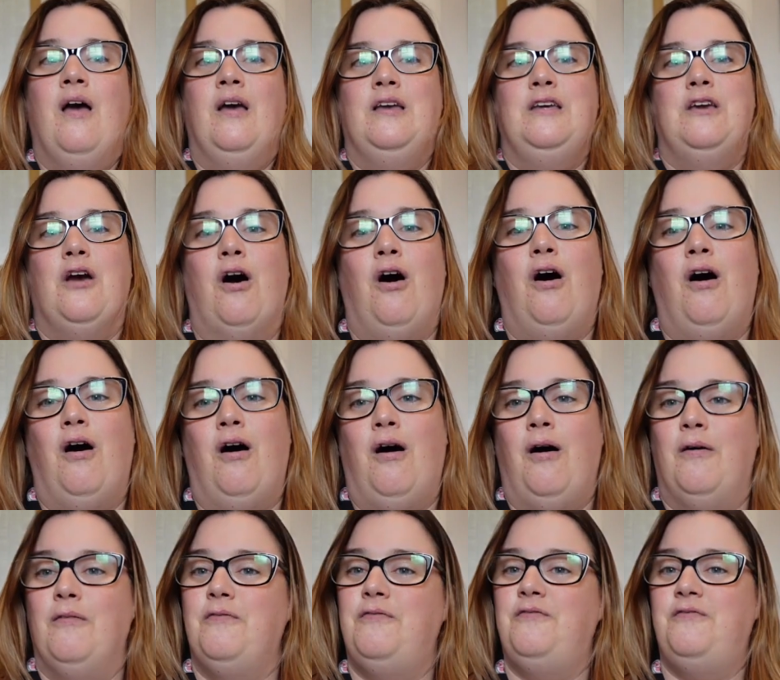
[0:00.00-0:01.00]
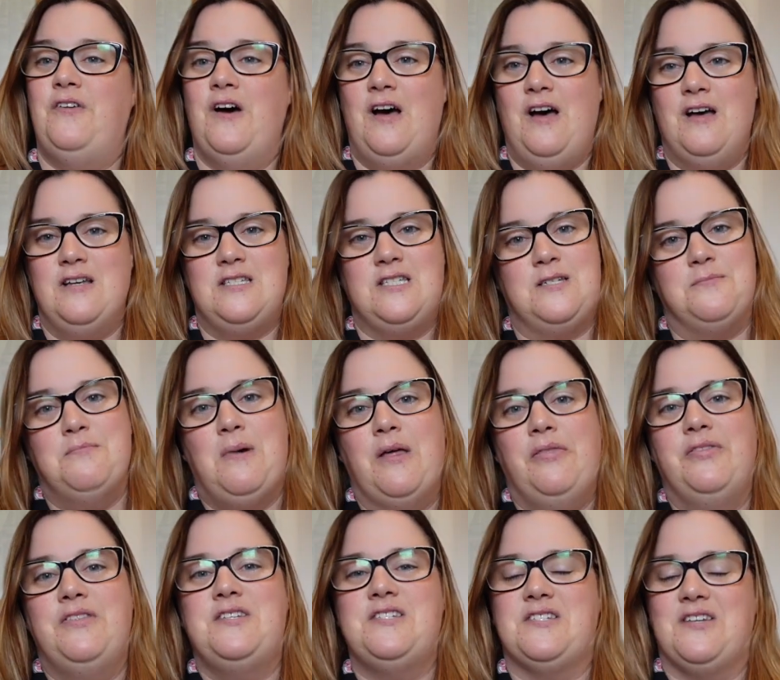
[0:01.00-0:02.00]
your first
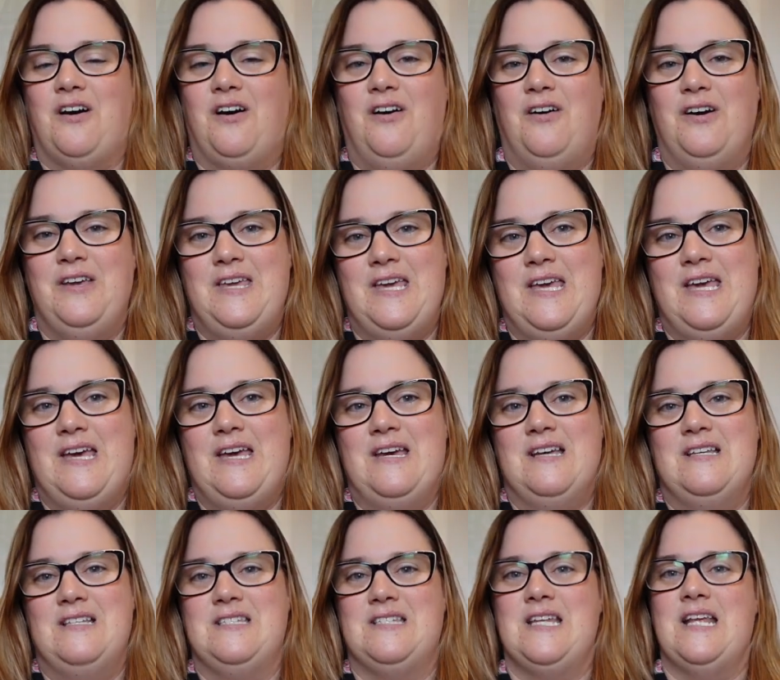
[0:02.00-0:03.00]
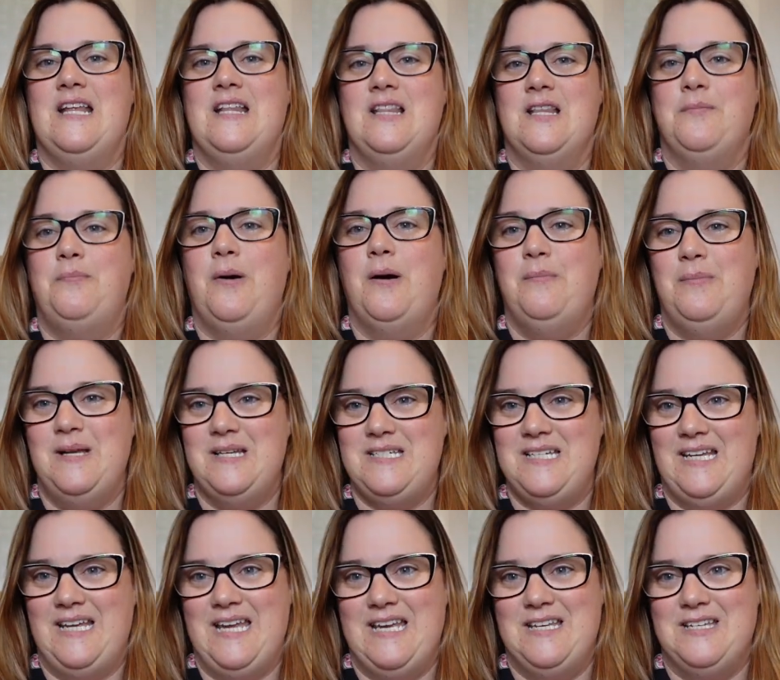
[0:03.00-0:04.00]
months or years in the
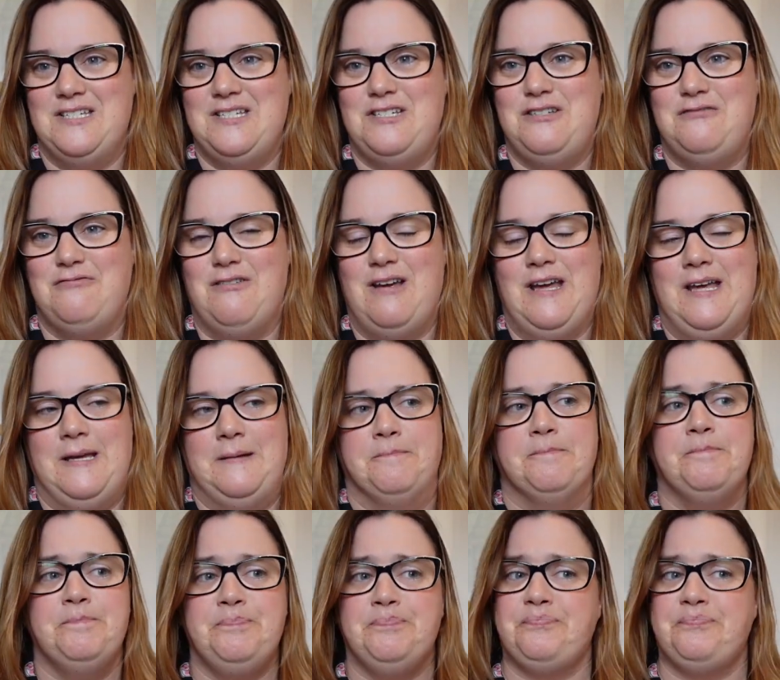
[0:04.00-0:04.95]
publishing industry.